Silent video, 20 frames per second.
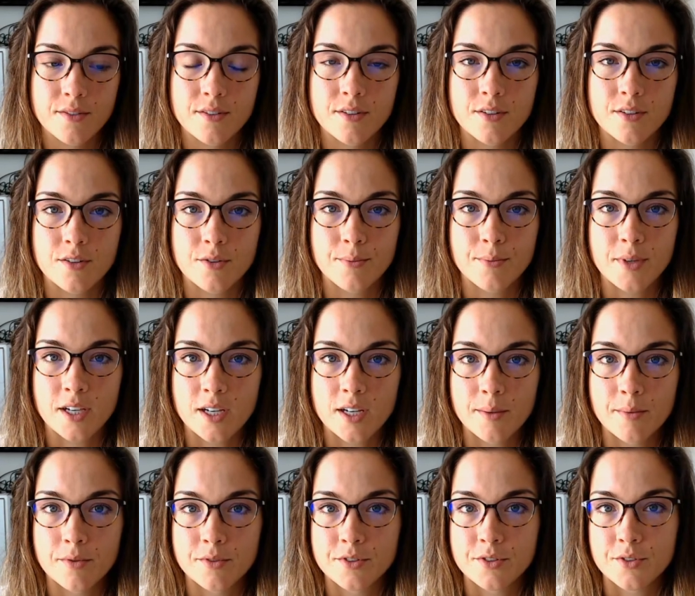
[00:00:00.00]
you'll be
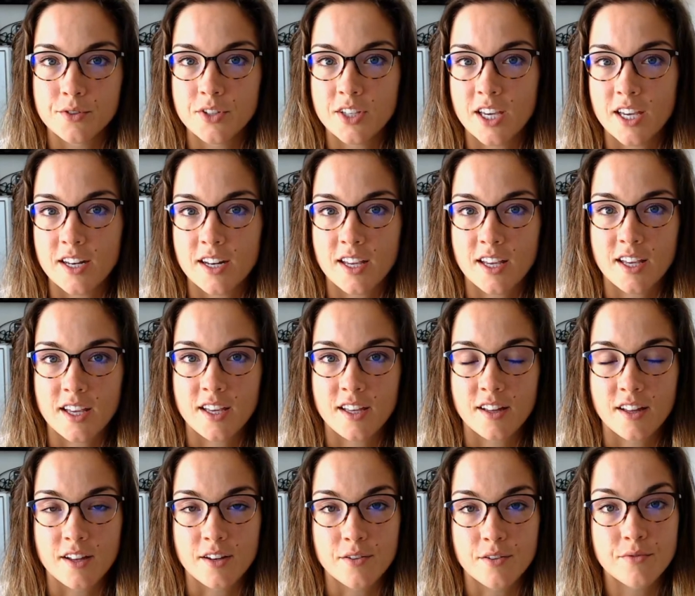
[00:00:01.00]
able to get a
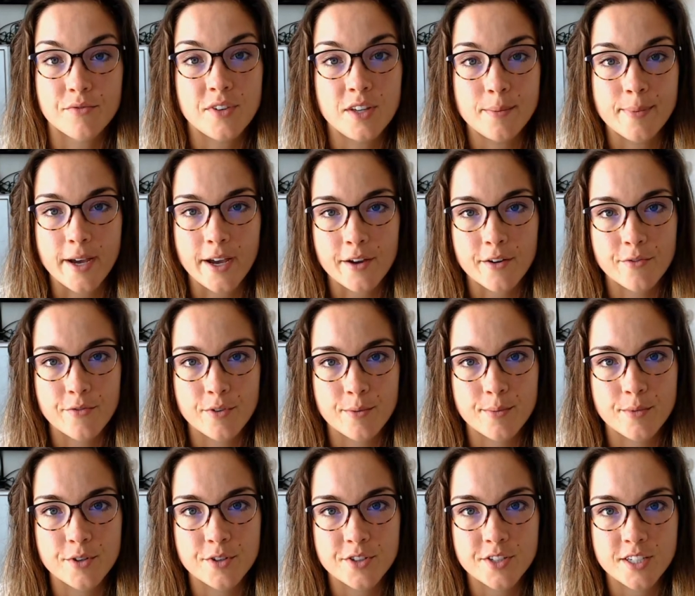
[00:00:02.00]
lot of feedback from
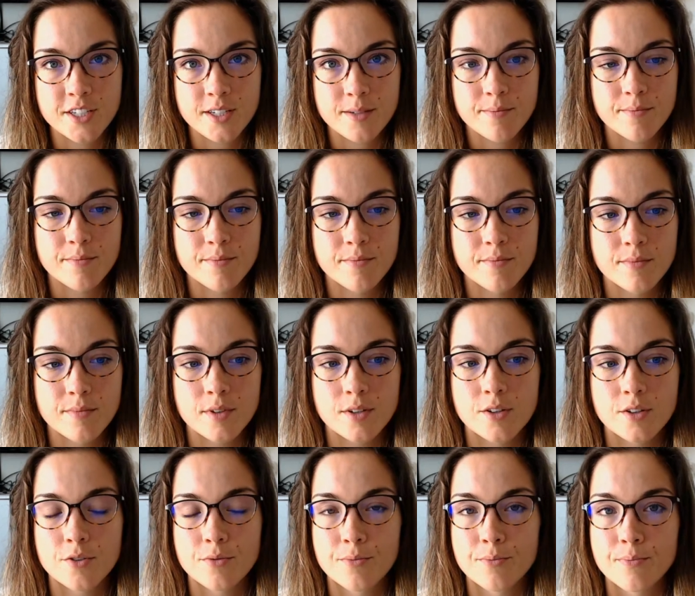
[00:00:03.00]
your team.
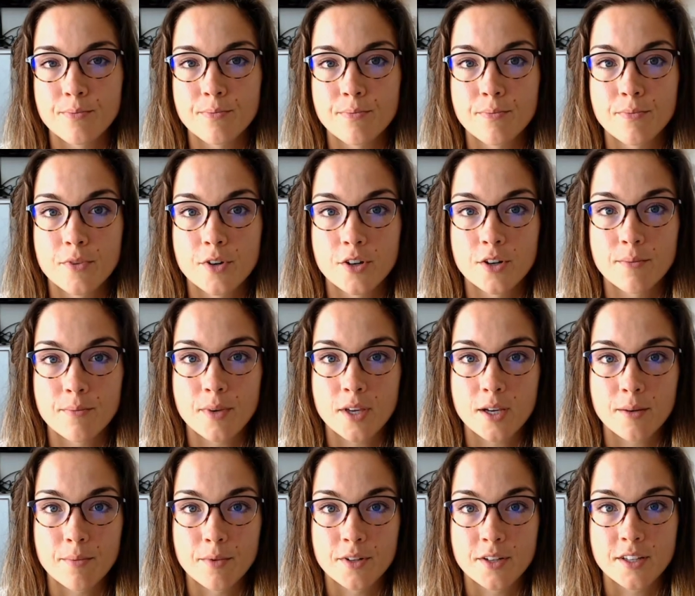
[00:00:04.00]
You're going to be
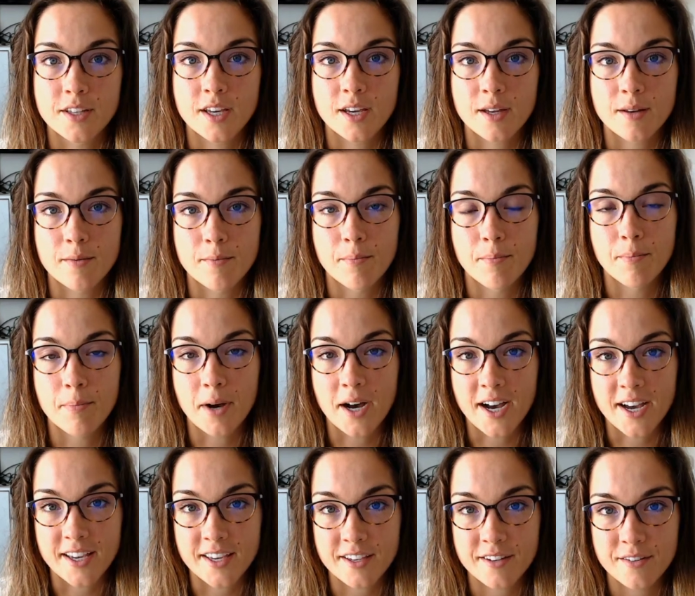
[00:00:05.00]
able to get
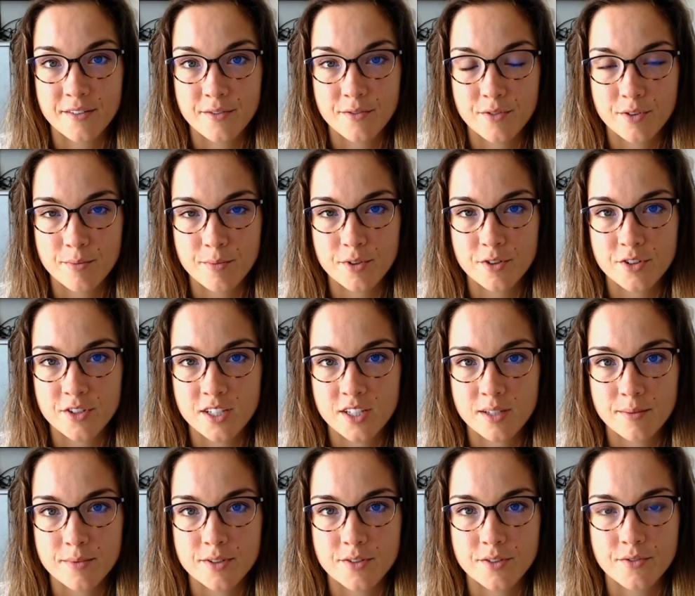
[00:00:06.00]
buy-in from your team,
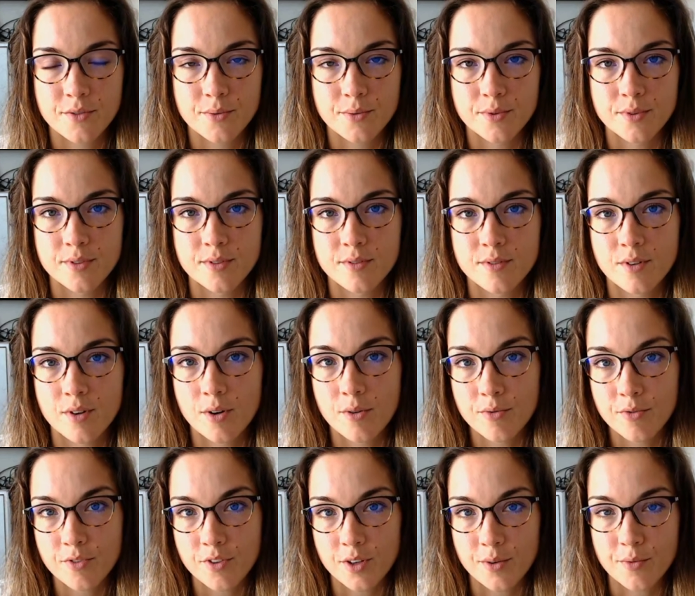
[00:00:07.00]
so everyone
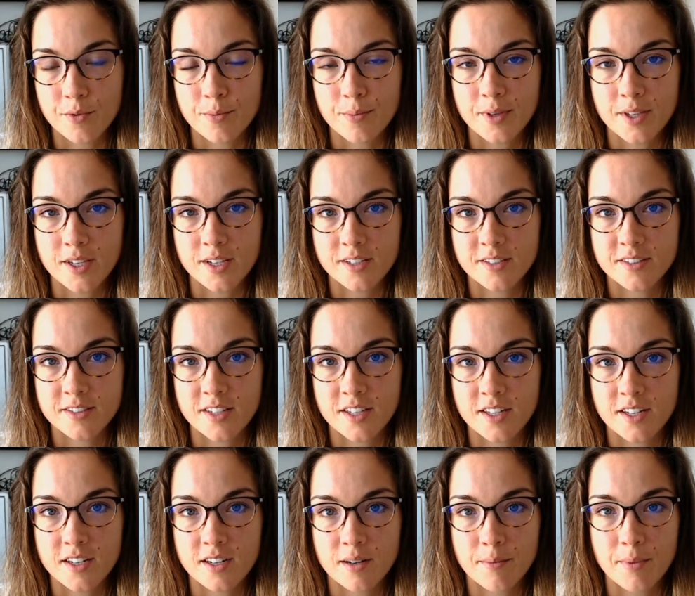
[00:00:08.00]
hopefully will be
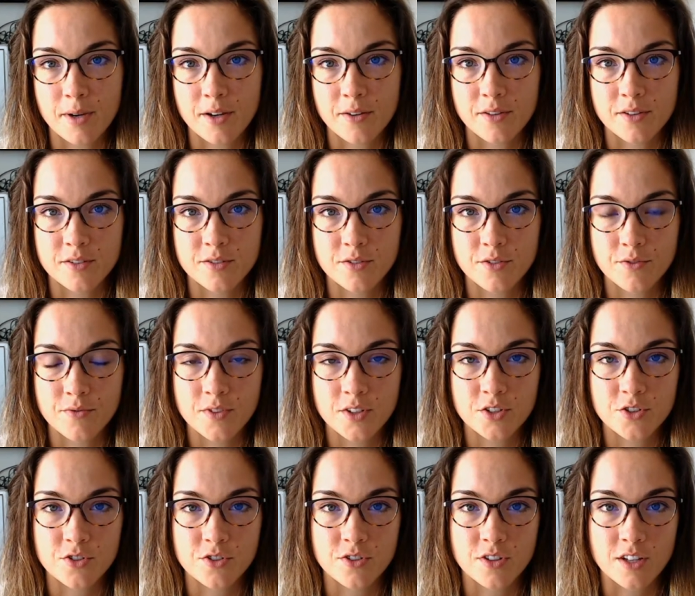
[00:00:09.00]
excited about this new
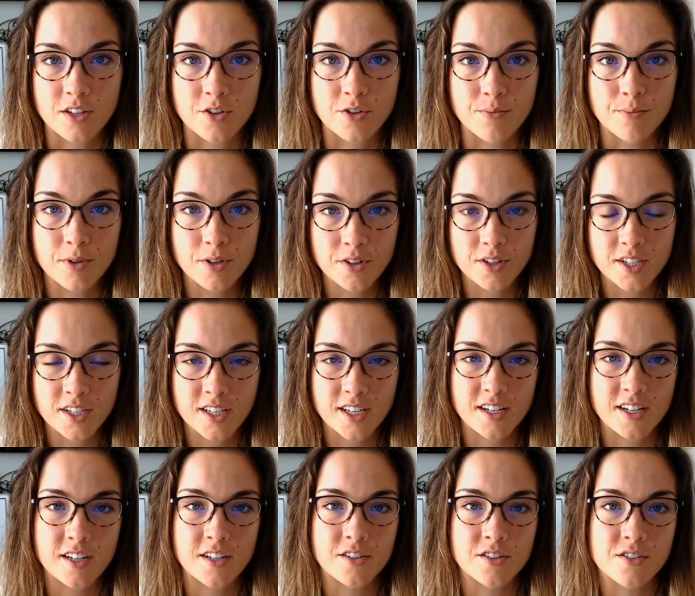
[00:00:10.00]
feature that you're building and
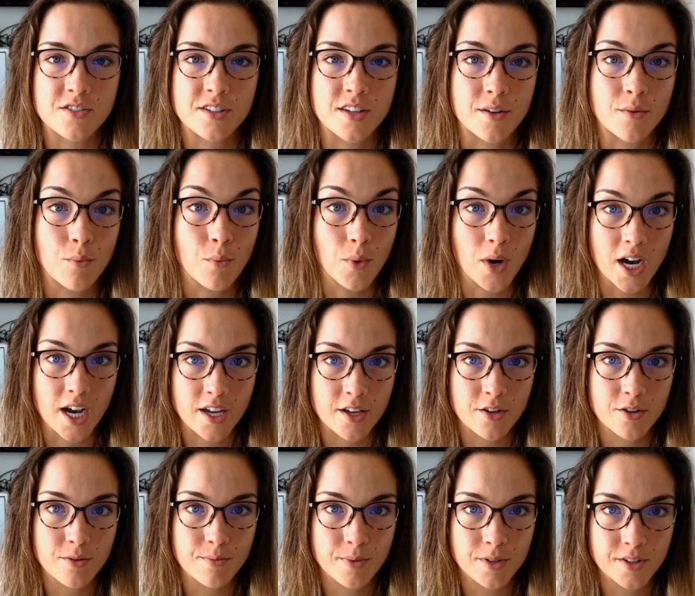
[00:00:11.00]
understand why
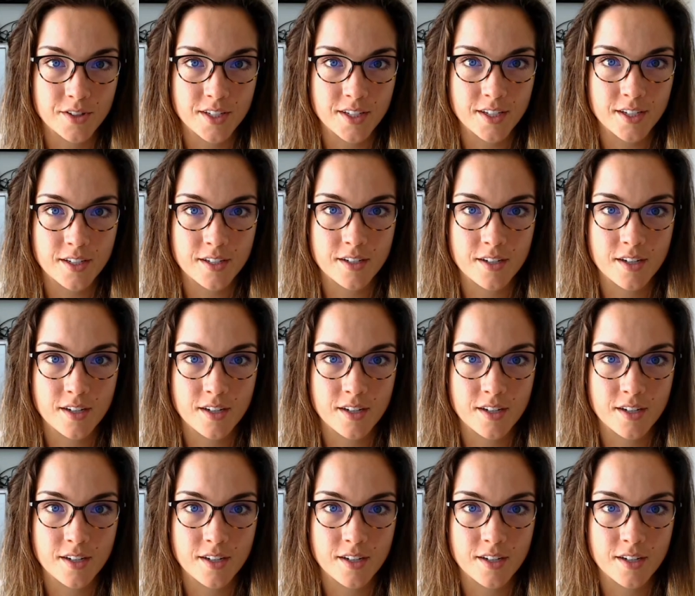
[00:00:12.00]
you're building it.